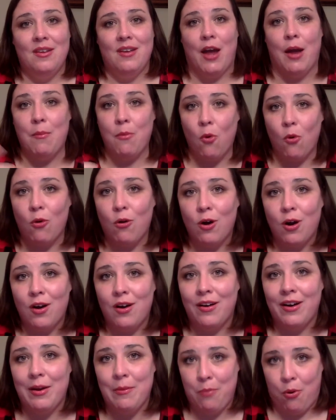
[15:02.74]
And
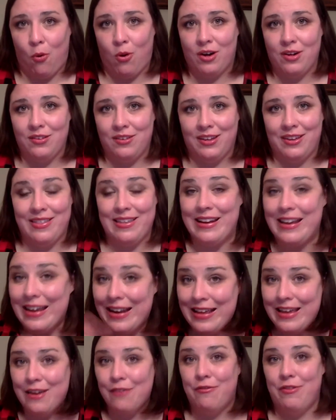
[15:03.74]
more importantly than
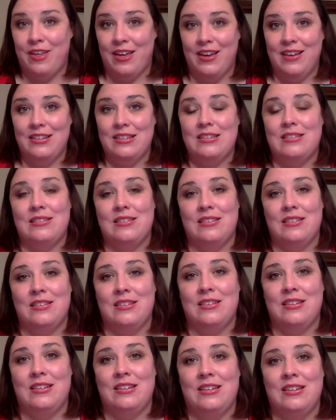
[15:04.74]
any of this,
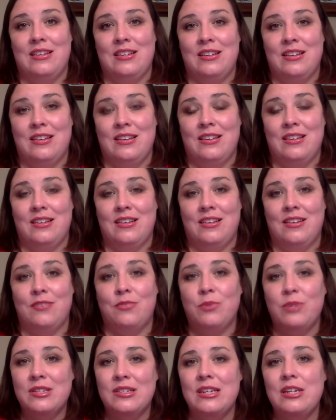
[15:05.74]
is
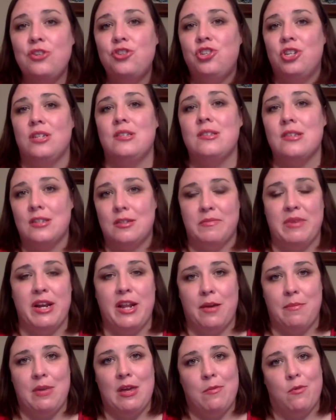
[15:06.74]
we see Jesus
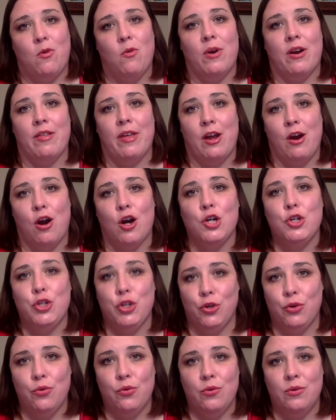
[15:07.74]
meeting people where they are
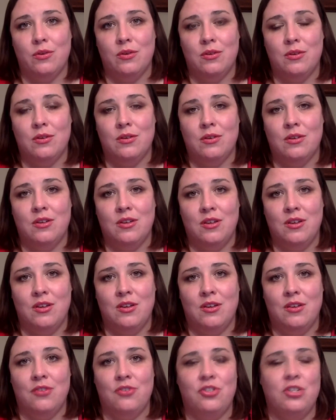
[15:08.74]
too.
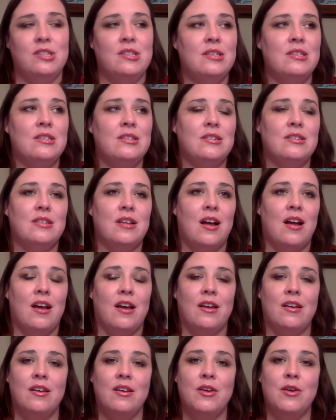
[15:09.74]
Jesus does
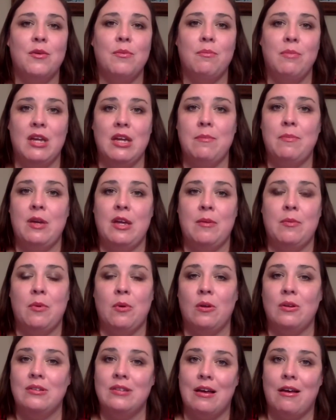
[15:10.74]
not meet
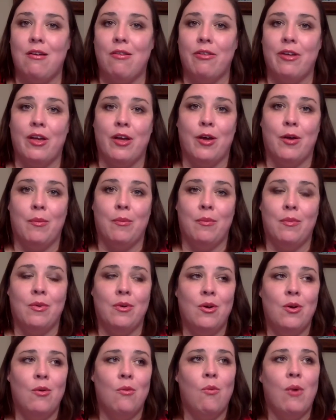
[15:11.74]
people and tell them,
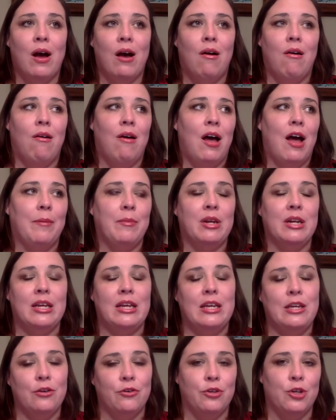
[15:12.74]
well, I'm going to
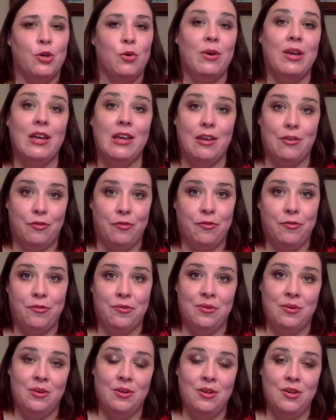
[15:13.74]
heal you if
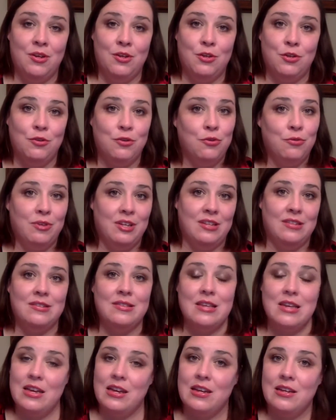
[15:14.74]
you do these
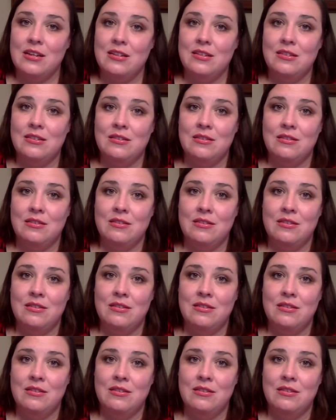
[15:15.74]
things.